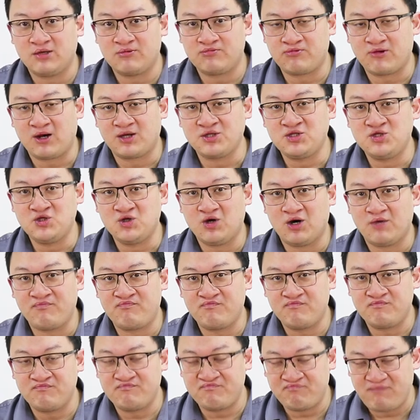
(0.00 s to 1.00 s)
from
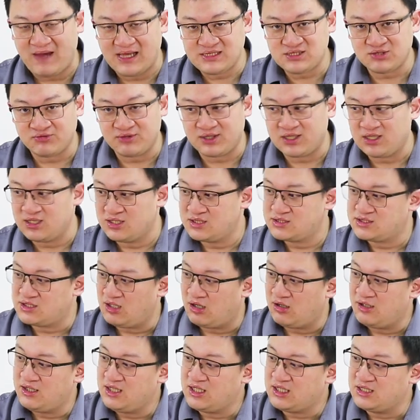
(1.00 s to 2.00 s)
your battery.
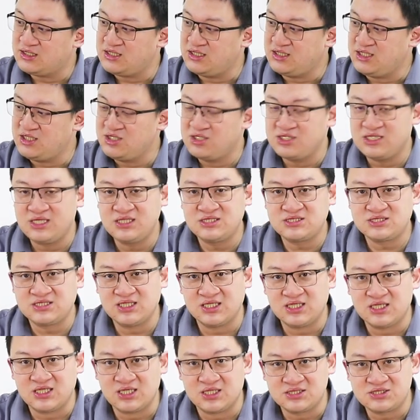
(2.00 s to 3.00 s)
So here is
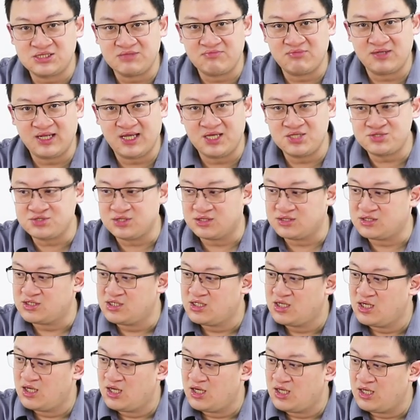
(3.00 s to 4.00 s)
the simulation.
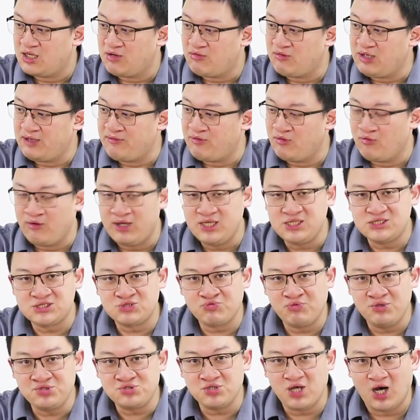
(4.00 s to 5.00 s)
We, we
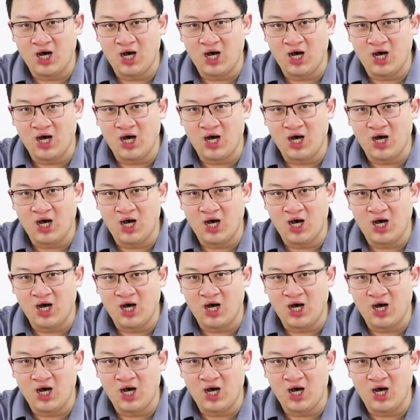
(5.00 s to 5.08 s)
switch